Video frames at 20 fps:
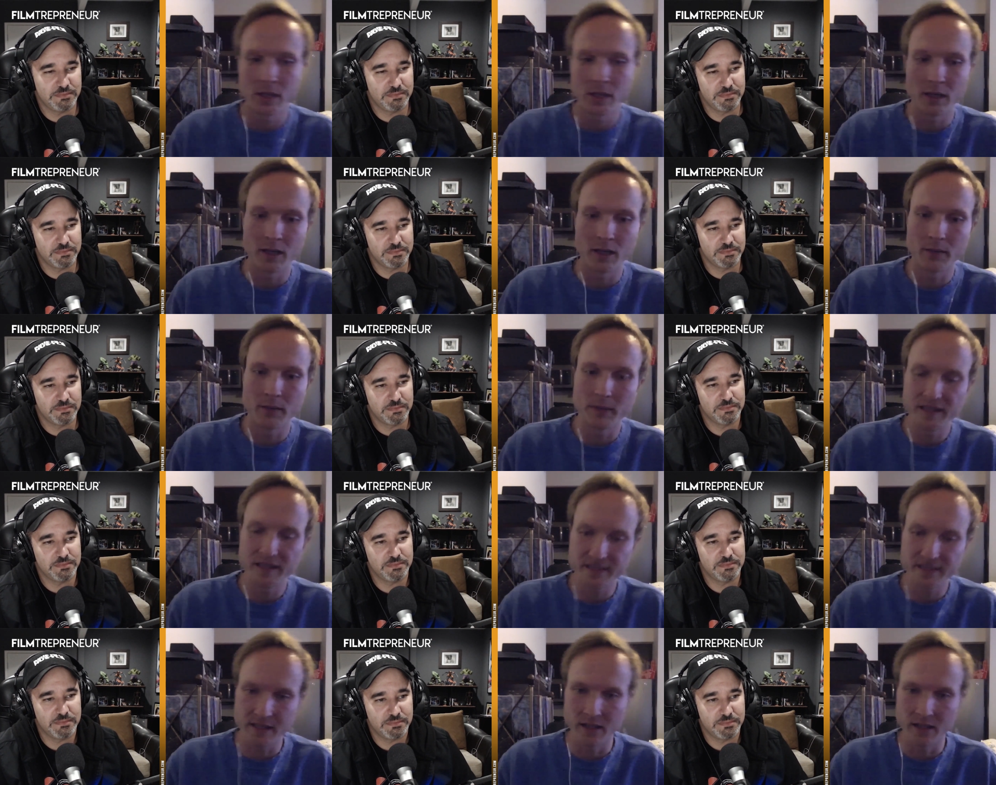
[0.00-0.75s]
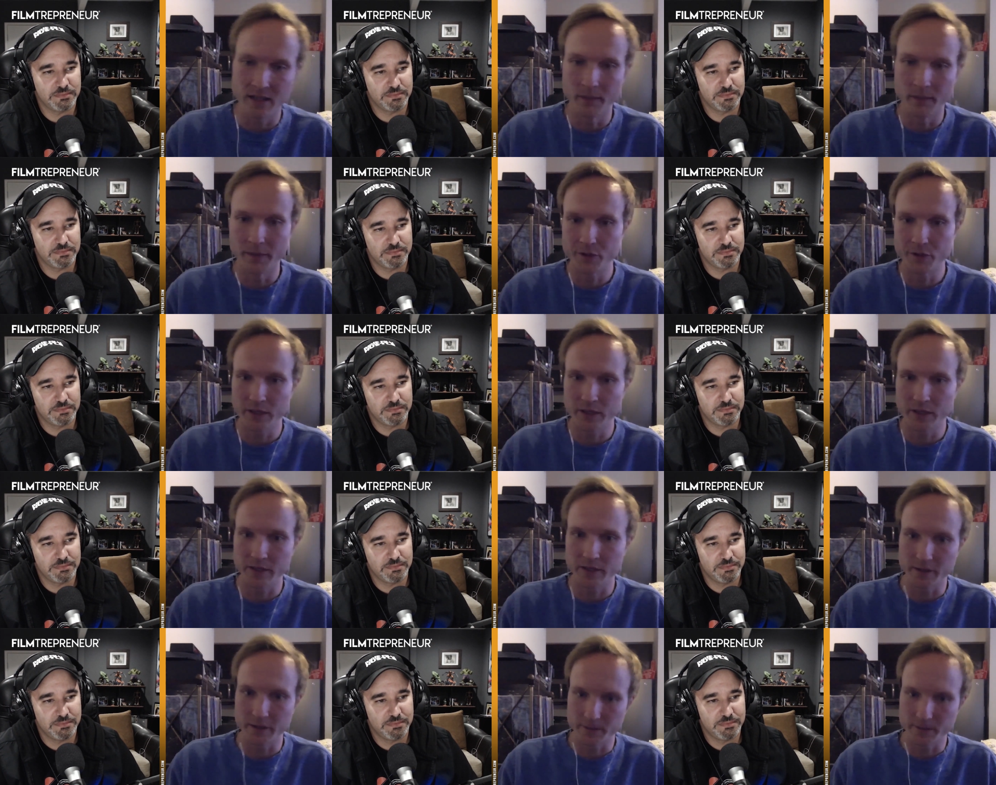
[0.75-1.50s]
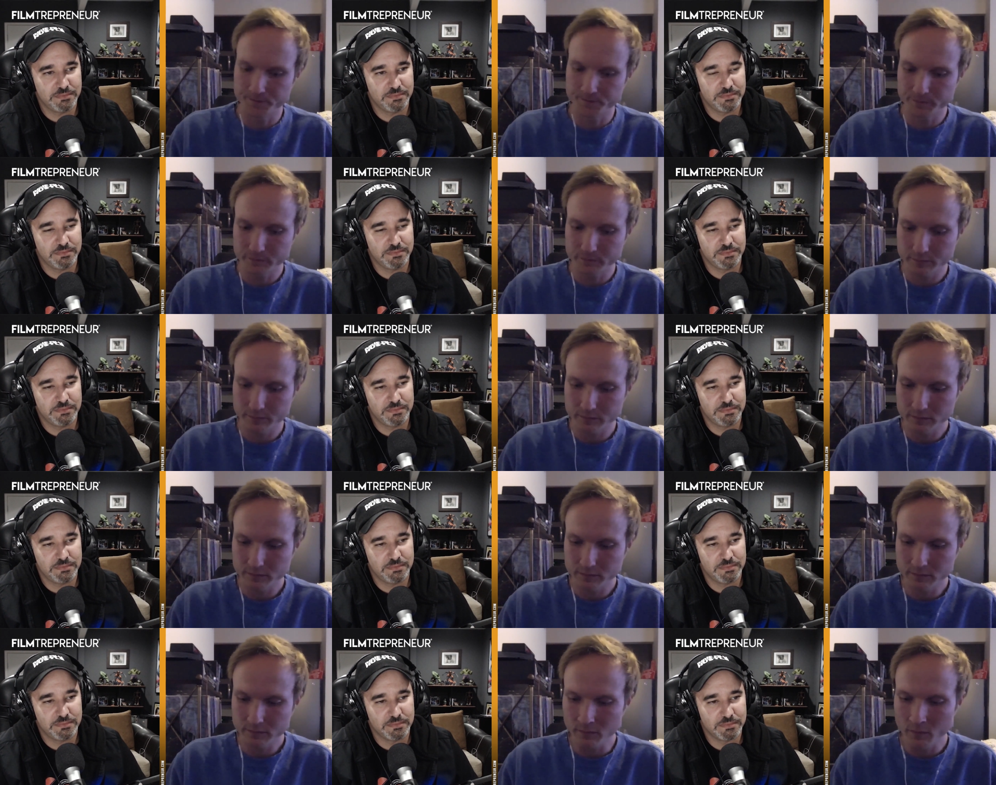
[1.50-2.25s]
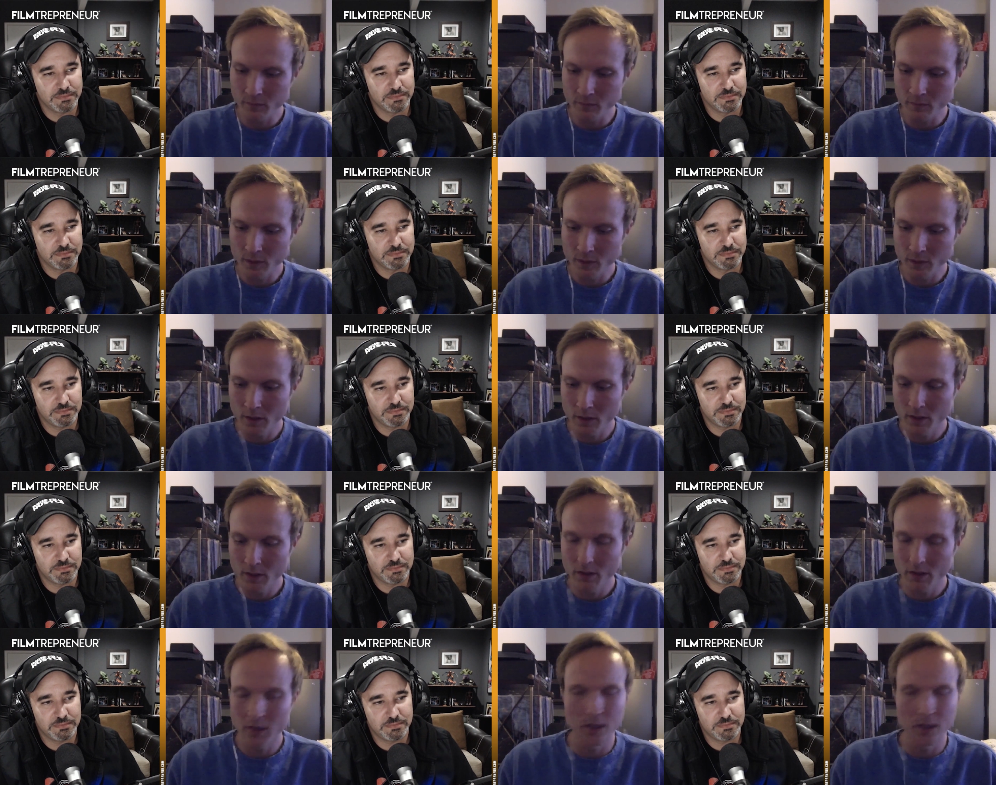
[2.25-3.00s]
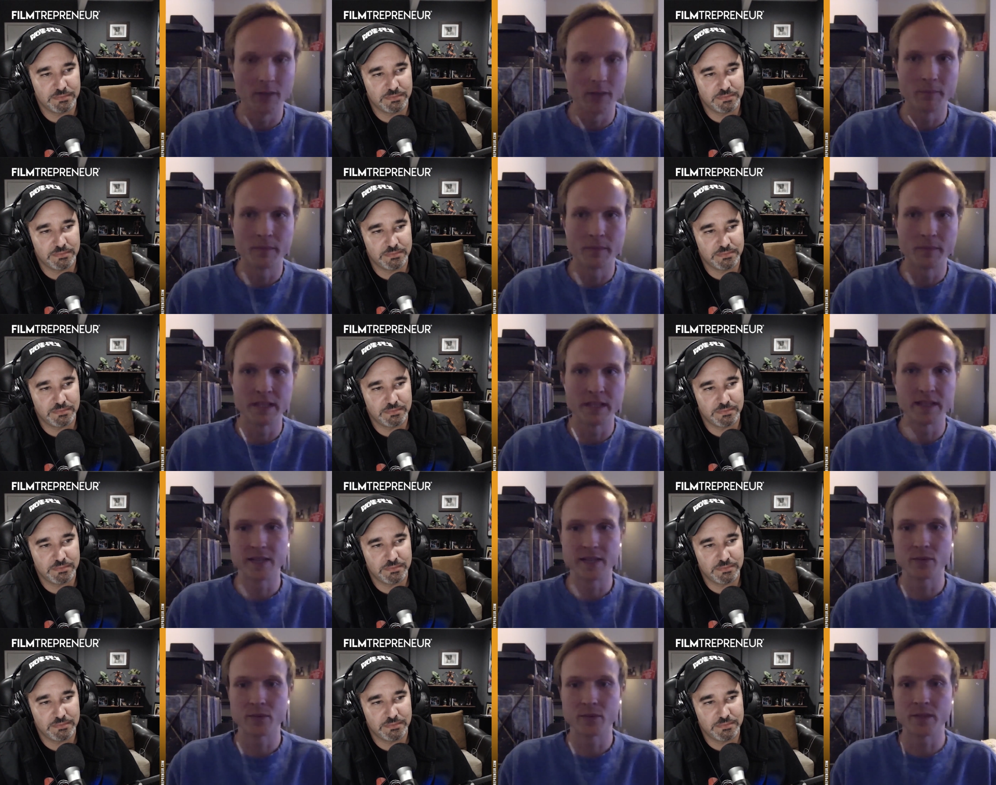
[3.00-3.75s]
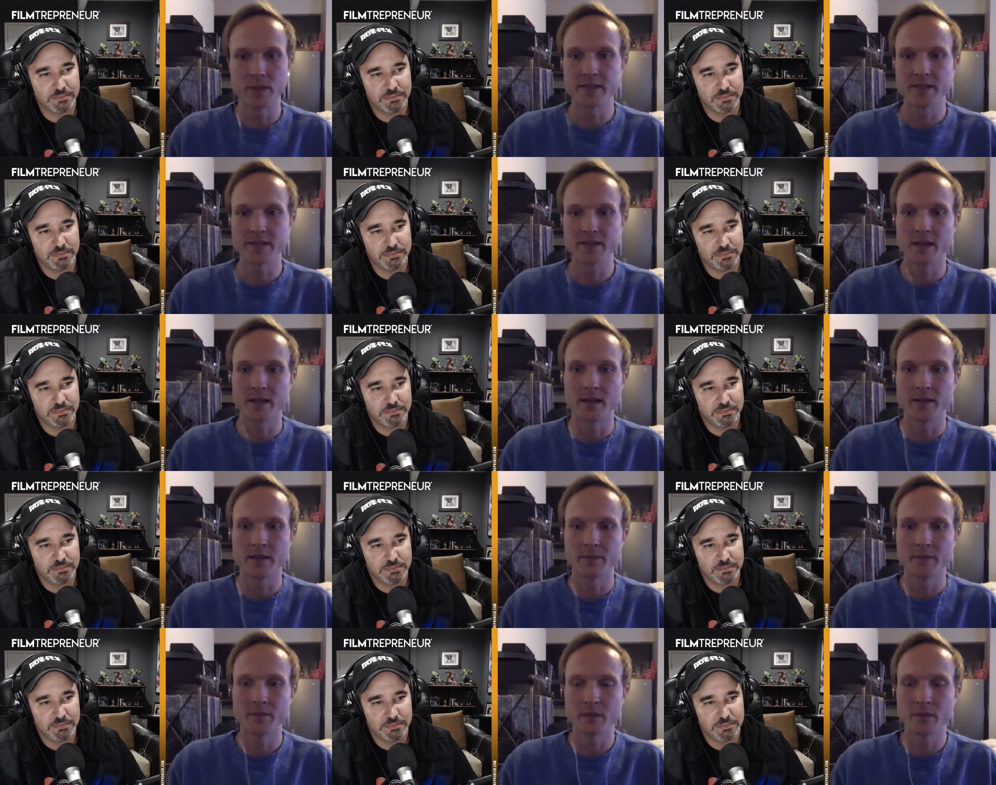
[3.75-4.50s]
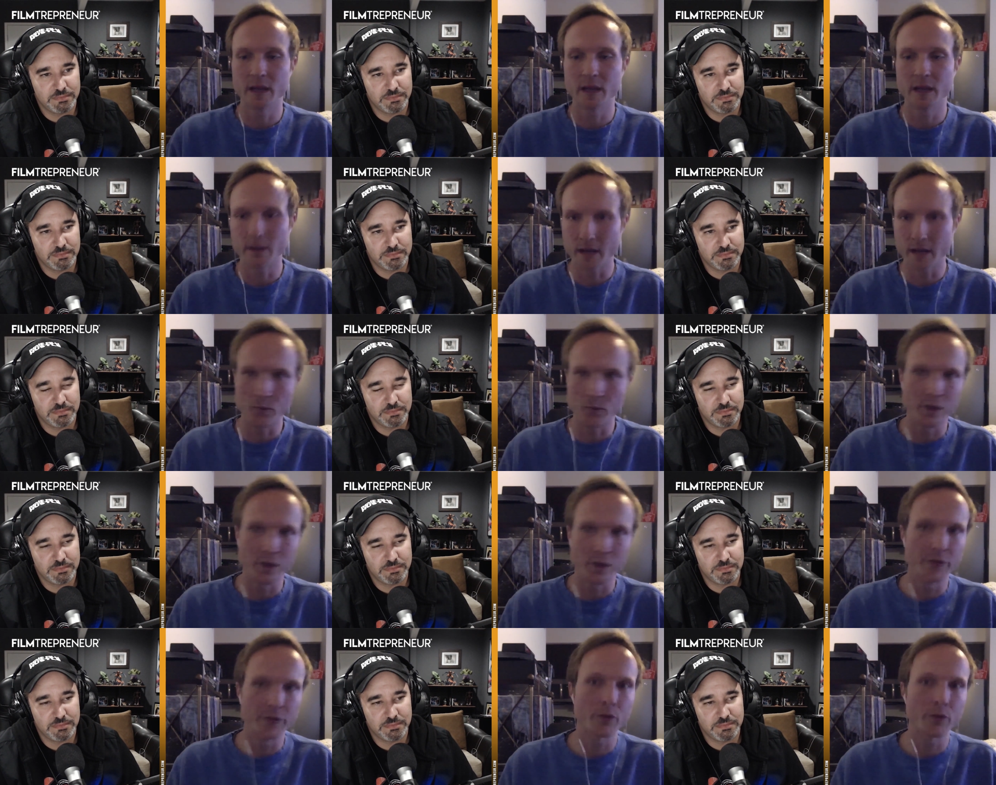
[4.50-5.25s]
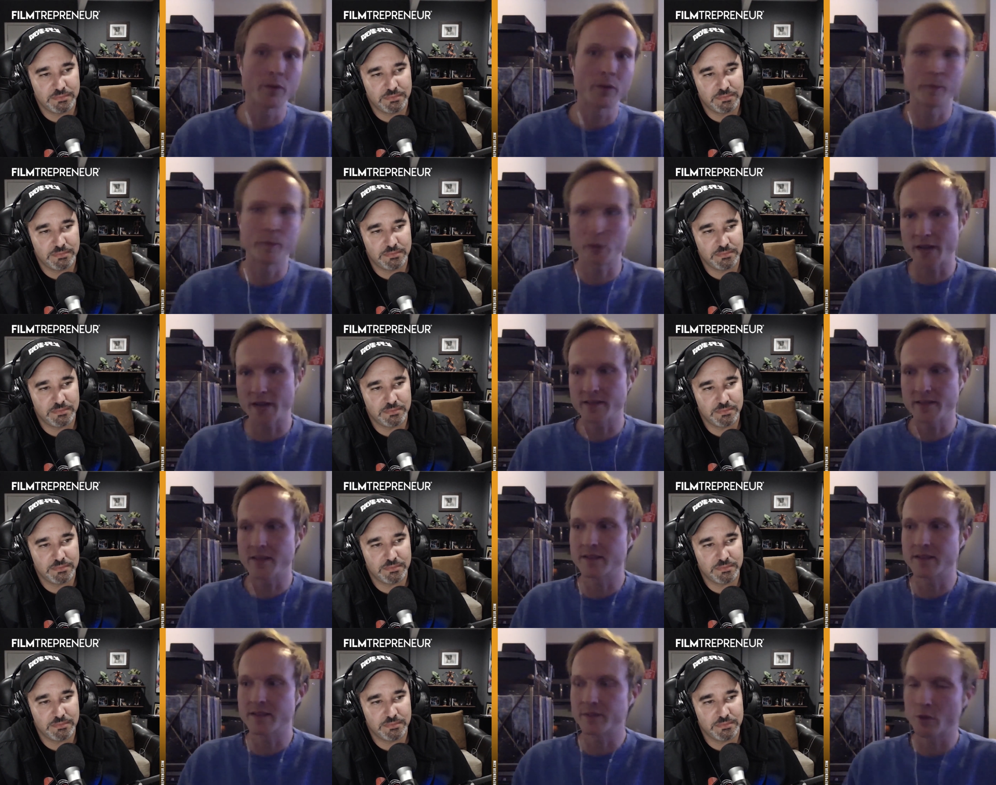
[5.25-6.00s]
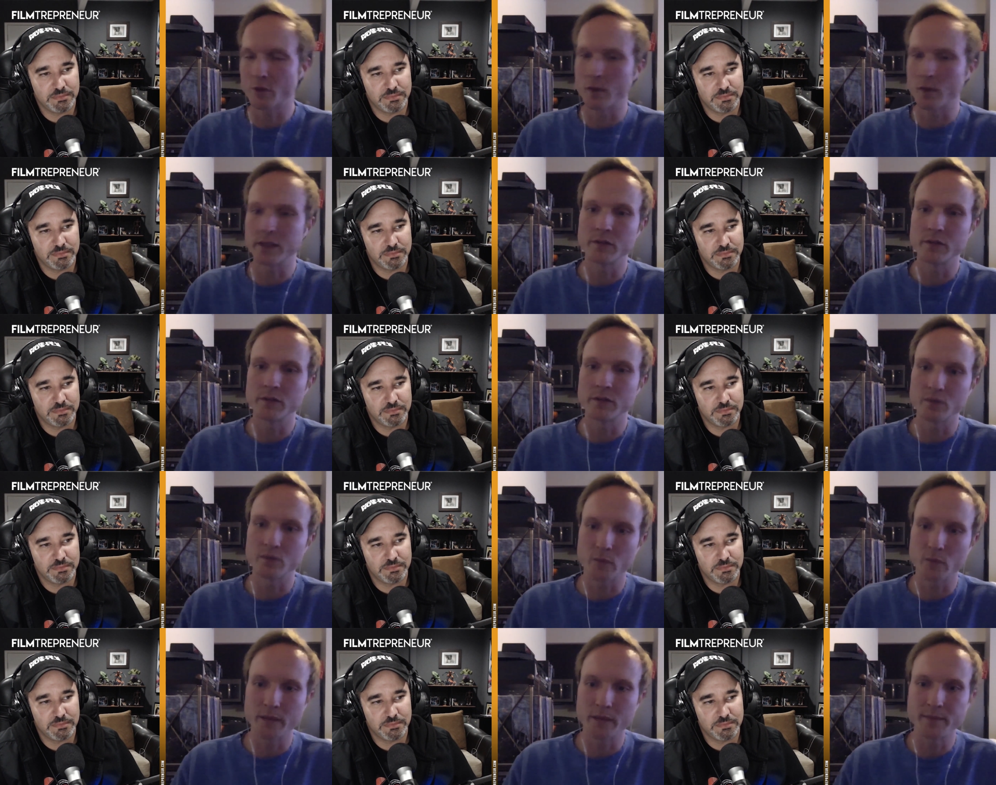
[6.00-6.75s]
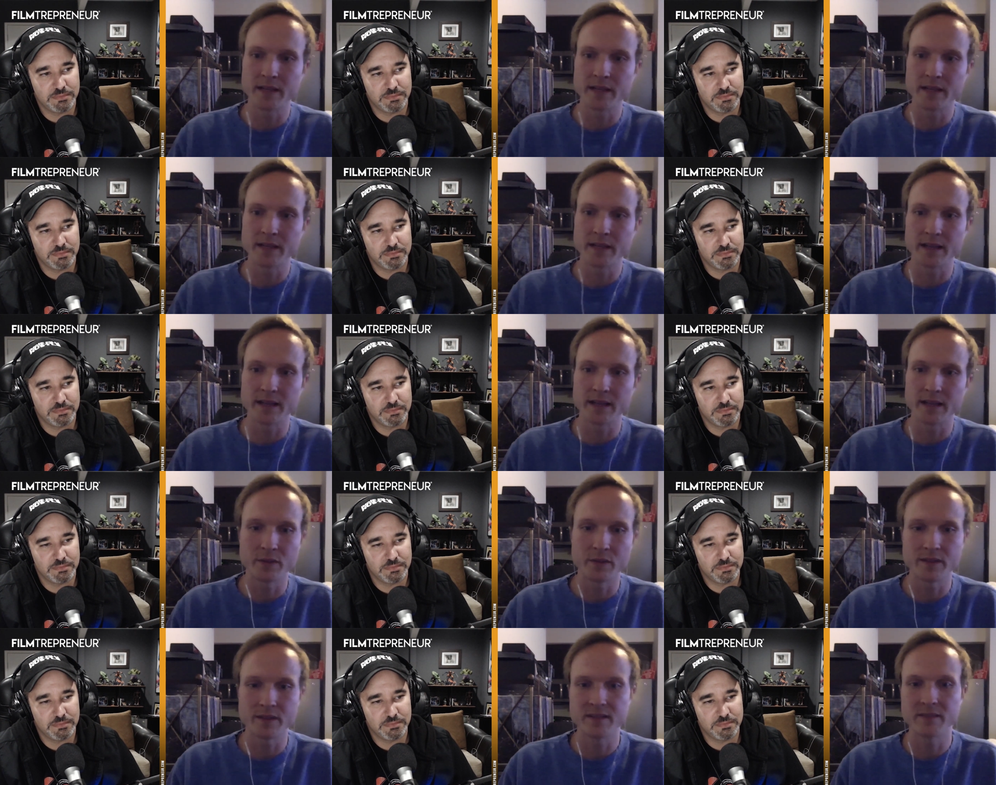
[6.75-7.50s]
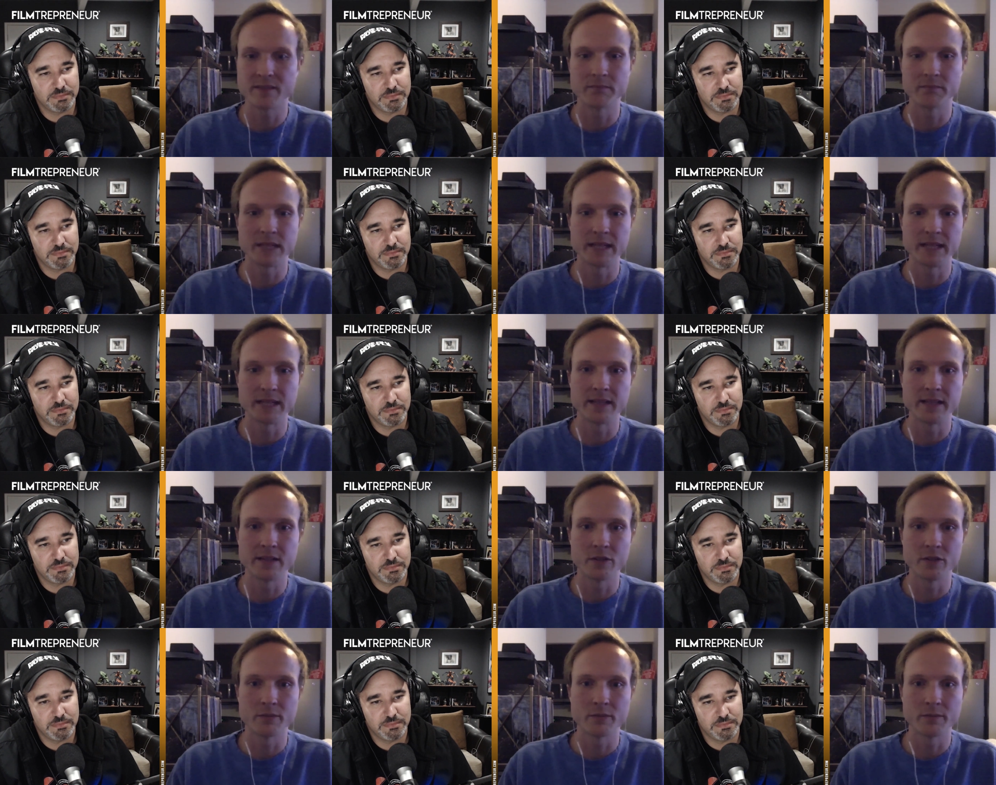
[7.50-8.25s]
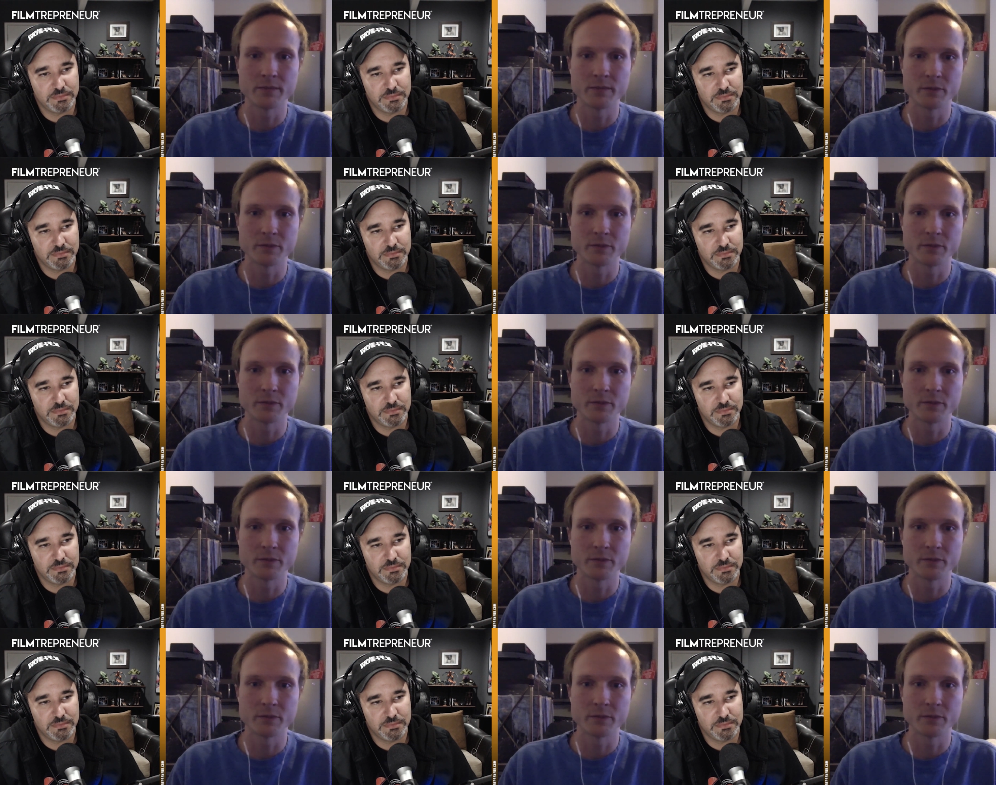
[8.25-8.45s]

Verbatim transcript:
Speaker 1: Um, I sent him the trailer um, he liked what he saw. I, I, went through the process of going to his website. You can submit your